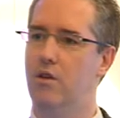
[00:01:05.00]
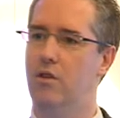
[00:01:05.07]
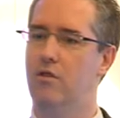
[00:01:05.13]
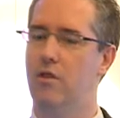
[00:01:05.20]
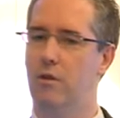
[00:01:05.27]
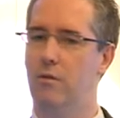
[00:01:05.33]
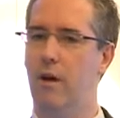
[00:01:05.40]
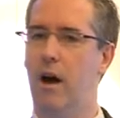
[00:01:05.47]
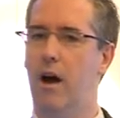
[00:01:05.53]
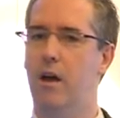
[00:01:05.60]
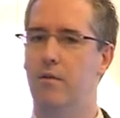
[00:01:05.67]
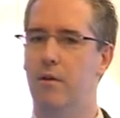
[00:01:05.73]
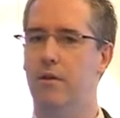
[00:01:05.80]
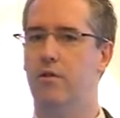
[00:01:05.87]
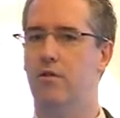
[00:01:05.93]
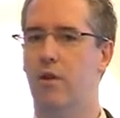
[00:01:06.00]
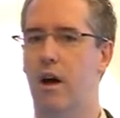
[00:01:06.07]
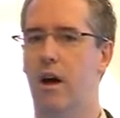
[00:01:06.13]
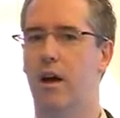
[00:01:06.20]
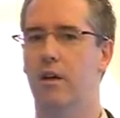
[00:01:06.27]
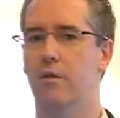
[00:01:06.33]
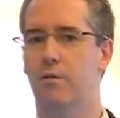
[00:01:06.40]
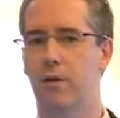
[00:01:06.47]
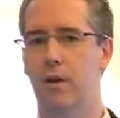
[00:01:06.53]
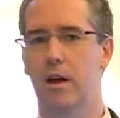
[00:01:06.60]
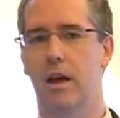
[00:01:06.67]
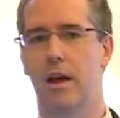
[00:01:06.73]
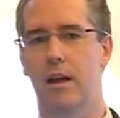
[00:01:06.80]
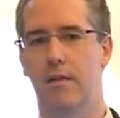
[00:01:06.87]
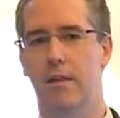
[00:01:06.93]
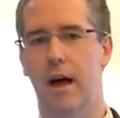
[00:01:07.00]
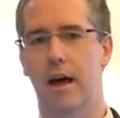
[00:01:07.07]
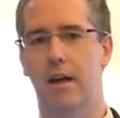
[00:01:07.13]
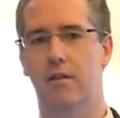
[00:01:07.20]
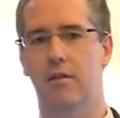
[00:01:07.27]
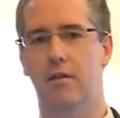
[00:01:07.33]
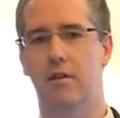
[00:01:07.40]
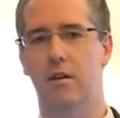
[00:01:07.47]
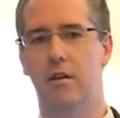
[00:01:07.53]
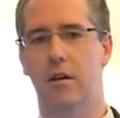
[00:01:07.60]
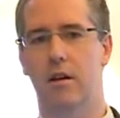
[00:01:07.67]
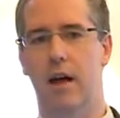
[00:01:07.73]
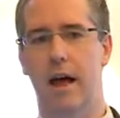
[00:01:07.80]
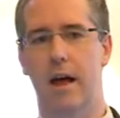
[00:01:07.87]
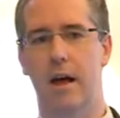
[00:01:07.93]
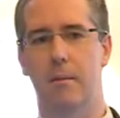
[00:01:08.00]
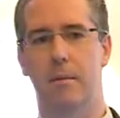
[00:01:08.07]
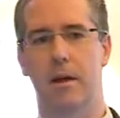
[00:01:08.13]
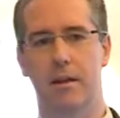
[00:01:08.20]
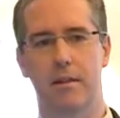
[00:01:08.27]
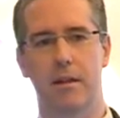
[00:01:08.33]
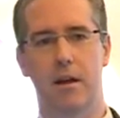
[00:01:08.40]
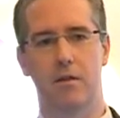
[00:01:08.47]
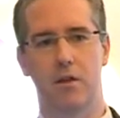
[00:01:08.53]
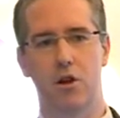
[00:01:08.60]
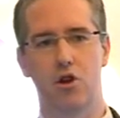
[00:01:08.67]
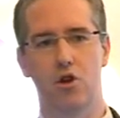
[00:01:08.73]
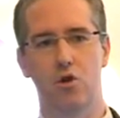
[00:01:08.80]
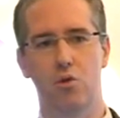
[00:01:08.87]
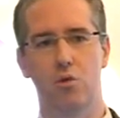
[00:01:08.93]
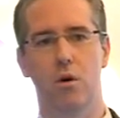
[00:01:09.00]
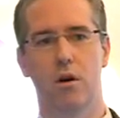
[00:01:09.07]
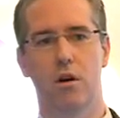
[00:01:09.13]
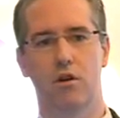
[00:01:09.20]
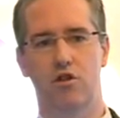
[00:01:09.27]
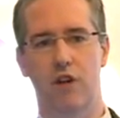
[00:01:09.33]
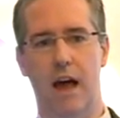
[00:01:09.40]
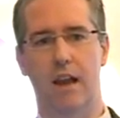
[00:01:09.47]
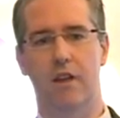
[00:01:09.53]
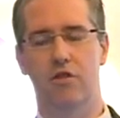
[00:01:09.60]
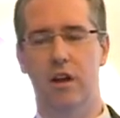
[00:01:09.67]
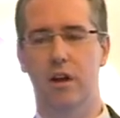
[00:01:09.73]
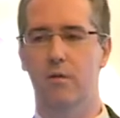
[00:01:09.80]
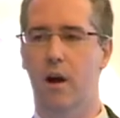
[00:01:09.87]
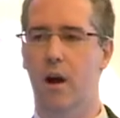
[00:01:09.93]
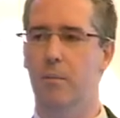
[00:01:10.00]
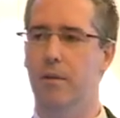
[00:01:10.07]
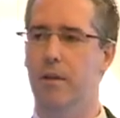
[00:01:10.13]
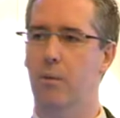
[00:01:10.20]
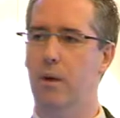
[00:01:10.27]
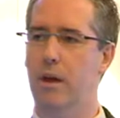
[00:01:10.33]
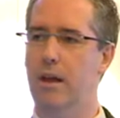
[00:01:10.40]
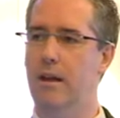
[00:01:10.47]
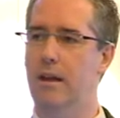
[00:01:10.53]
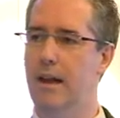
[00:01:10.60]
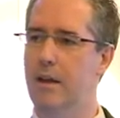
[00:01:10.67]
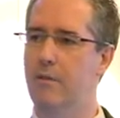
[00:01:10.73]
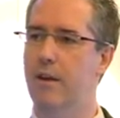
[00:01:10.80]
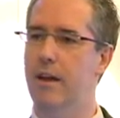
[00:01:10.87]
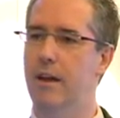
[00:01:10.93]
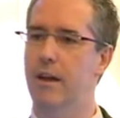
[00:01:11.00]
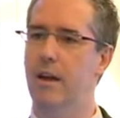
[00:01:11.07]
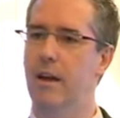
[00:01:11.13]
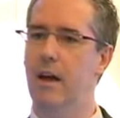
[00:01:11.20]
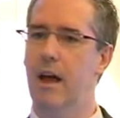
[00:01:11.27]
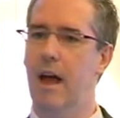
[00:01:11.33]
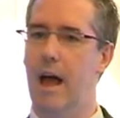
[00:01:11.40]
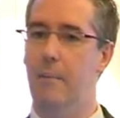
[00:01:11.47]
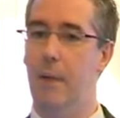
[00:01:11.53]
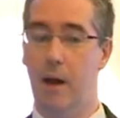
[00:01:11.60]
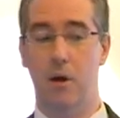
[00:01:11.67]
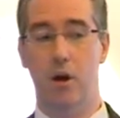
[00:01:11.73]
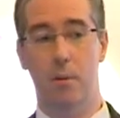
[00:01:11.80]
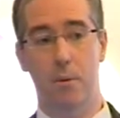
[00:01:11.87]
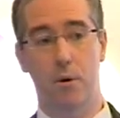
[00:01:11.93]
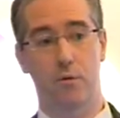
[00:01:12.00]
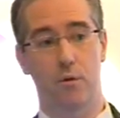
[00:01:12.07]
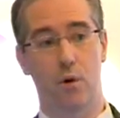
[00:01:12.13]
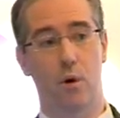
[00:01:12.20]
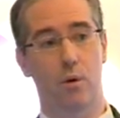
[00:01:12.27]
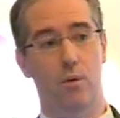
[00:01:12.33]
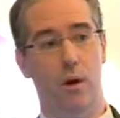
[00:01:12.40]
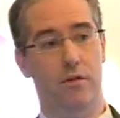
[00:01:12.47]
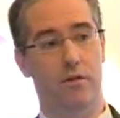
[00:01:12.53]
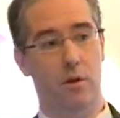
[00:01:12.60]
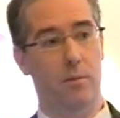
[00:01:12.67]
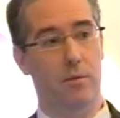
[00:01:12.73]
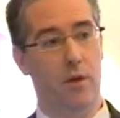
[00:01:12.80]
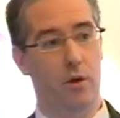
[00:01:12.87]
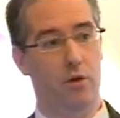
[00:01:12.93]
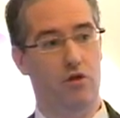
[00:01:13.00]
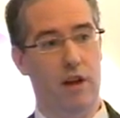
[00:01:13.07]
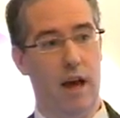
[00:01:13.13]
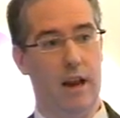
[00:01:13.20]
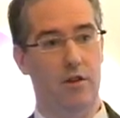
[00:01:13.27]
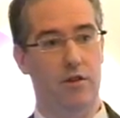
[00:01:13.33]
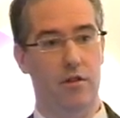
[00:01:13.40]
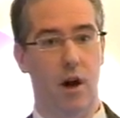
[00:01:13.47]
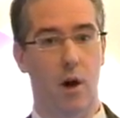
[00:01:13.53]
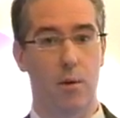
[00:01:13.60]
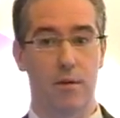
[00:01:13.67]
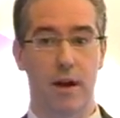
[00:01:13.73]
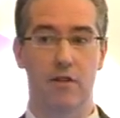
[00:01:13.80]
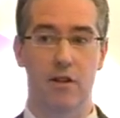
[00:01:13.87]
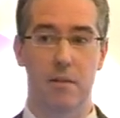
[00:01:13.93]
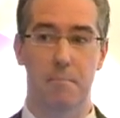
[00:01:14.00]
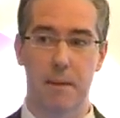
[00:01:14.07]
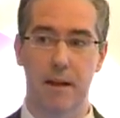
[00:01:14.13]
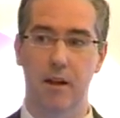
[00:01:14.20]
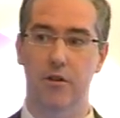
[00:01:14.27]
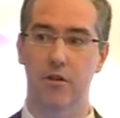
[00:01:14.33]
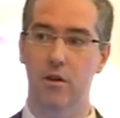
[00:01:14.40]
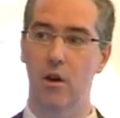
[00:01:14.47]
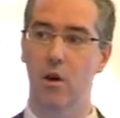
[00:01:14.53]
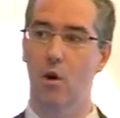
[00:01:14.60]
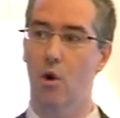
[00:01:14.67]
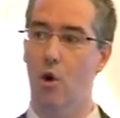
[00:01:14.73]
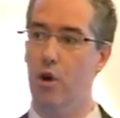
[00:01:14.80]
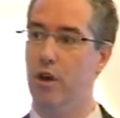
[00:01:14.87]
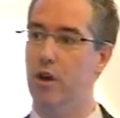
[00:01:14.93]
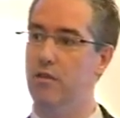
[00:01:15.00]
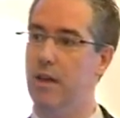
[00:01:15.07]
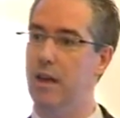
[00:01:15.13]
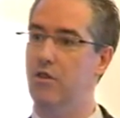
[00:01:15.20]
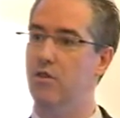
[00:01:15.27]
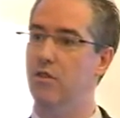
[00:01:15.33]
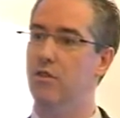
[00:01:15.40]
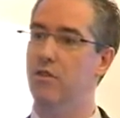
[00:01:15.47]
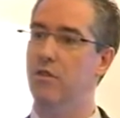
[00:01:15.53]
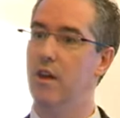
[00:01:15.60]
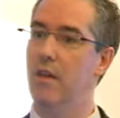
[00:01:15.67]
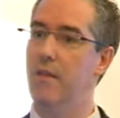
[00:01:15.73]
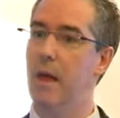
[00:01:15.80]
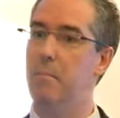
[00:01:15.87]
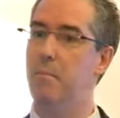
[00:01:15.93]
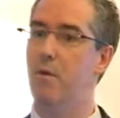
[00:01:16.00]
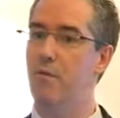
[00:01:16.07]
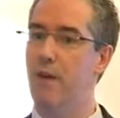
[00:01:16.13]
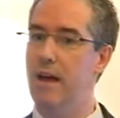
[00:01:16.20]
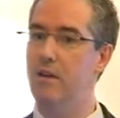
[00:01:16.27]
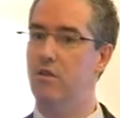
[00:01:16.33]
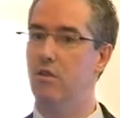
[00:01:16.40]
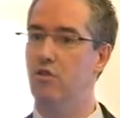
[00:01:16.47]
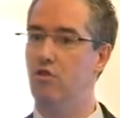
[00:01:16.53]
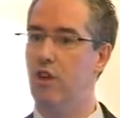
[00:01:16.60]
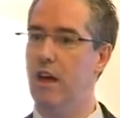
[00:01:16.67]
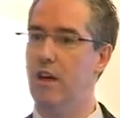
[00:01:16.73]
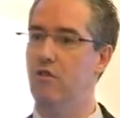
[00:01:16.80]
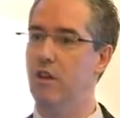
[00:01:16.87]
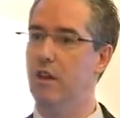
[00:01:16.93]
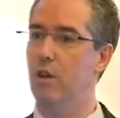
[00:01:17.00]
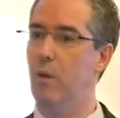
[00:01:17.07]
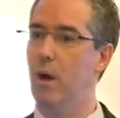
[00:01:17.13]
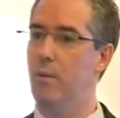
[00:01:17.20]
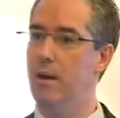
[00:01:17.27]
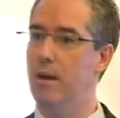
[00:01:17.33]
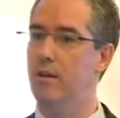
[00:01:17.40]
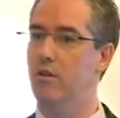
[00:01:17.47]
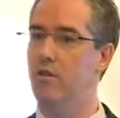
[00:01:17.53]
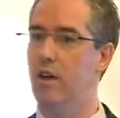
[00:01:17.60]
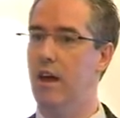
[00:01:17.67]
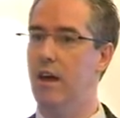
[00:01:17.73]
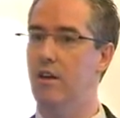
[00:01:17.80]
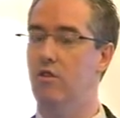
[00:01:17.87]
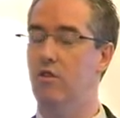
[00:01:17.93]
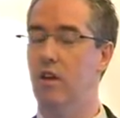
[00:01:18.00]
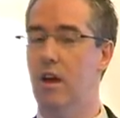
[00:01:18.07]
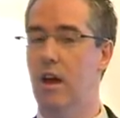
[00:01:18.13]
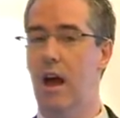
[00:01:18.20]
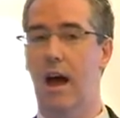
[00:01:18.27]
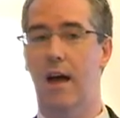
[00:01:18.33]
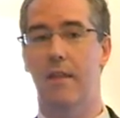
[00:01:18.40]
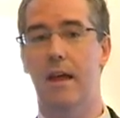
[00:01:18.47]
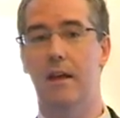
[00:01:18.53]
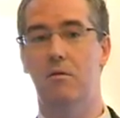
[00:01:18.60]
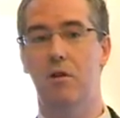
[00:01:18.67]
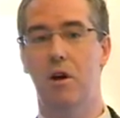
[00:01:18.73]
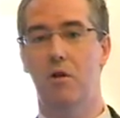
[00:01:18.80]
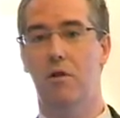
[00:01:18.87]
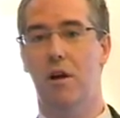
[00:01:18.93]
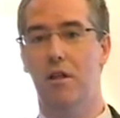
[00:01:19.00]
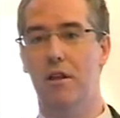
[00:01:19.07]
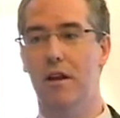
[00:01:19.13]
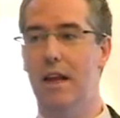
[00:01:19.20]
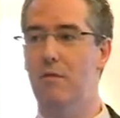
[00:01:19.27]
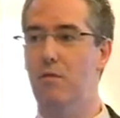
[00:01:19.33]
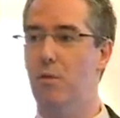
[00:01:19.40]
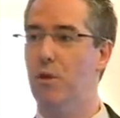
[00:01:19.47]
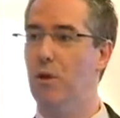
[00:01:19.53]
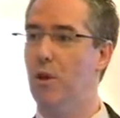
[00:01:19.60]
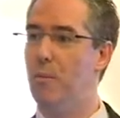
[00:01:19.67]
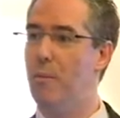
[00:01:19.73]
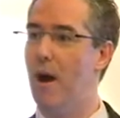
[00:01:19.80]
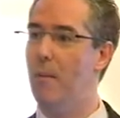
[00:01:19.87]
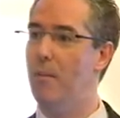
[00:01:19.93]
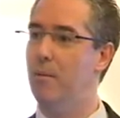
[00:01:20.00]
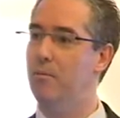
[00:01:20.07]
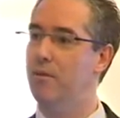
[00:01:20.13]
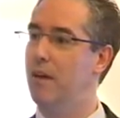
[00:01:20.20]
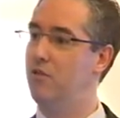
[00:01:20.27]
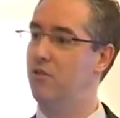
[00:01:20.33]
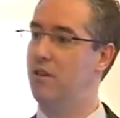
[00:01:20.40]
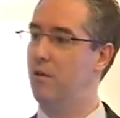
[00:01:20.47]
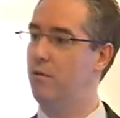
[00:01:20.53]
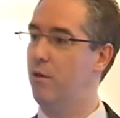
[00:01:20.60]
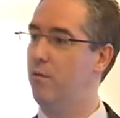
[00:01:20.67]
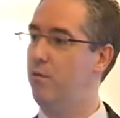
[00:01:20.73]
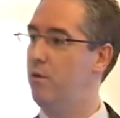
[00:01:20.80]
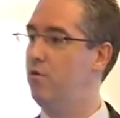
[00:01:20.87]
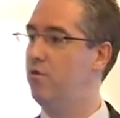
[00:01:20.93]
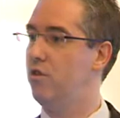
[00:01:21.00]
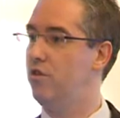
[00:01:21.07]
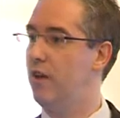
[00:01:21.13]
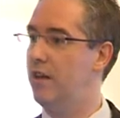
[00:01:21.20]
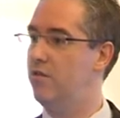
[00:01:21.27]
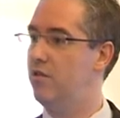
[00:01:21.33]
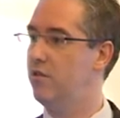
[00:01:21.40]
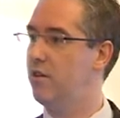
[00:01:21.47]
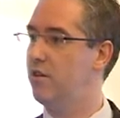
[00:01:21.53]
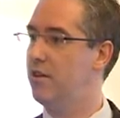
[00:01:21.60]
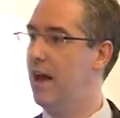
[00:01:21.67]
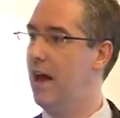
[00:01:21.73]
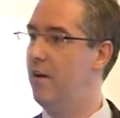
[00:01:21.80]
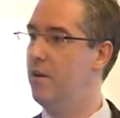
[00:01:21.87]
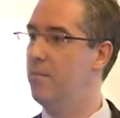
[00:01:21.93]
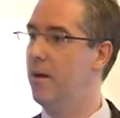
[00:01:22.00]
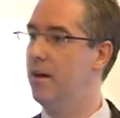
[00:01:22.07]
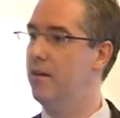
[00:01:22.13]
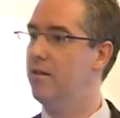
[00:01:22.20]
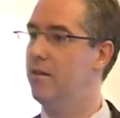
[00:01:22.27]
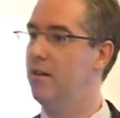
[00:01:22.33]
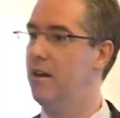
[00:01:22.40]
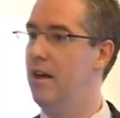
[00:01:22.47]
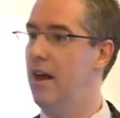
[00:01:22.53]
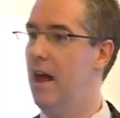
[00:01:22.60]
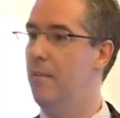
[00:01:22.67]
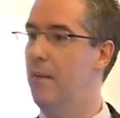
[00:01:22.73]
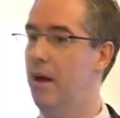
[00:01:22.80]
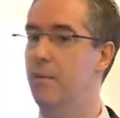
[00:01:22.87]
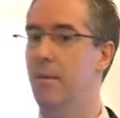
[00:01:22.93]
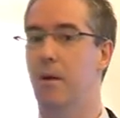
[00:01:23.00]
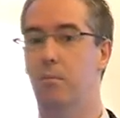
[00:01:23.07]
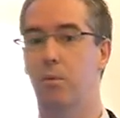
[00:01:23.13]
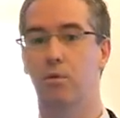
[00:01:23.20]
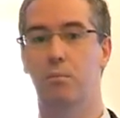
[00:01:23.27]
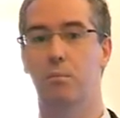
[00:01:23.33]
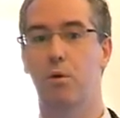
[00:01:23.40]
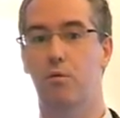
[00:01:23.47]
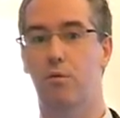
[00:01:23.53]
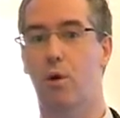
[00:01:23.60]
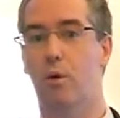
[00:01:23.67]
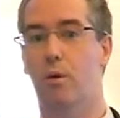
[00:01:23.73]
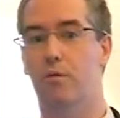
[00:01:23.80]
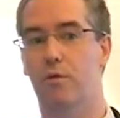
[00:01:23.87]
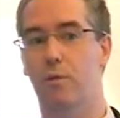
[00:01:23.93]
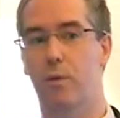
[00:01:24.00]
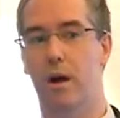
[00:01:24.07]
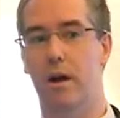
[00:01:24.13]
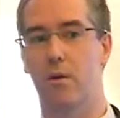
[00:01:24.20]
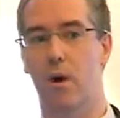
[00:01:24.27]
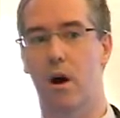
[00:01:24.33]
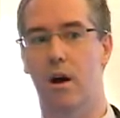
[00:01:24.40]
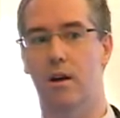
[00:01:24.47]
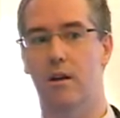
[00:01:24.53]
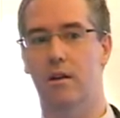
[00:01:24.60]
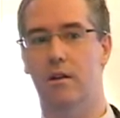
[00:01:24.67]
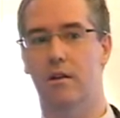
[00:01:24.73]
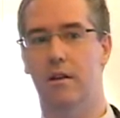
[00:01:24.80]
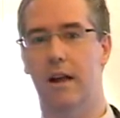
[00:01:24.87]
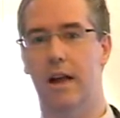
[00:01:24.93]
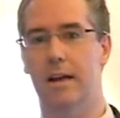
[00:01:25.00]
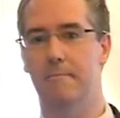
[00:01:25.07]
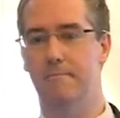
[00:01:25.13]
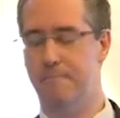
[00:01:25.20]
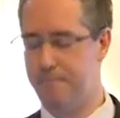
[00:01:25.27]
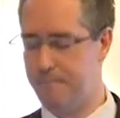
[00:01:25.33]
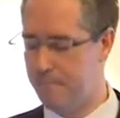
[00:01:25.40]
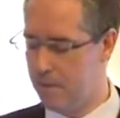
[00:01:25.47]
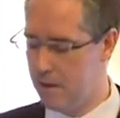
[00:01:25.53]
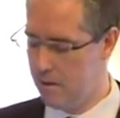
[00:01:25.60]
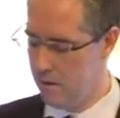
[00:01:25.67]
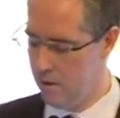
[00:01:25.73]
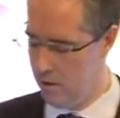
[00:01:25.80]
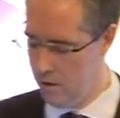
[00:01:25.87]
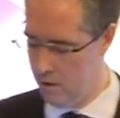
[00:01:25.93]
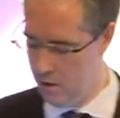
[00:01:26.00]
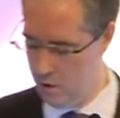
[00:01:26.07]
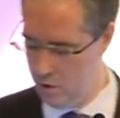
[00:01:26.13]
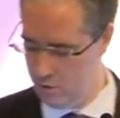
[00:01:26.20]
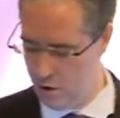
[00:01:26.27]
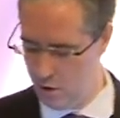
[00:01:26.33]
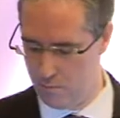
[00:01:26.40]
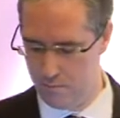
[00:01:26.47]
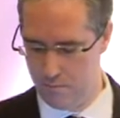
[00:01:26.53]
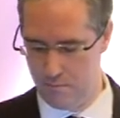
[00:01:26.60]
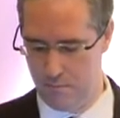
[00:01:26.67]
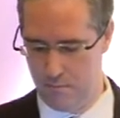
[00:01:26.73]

to survive and thrive in that, in the new challenging environment that we live in. And I'm going to put forward what some of those challenges are. We've actually built organizations that prevent us changing in the way we need to change. And then, rather than leave you with all the problems, I just have a few suggestions as to how you might move forward from where you are today. So,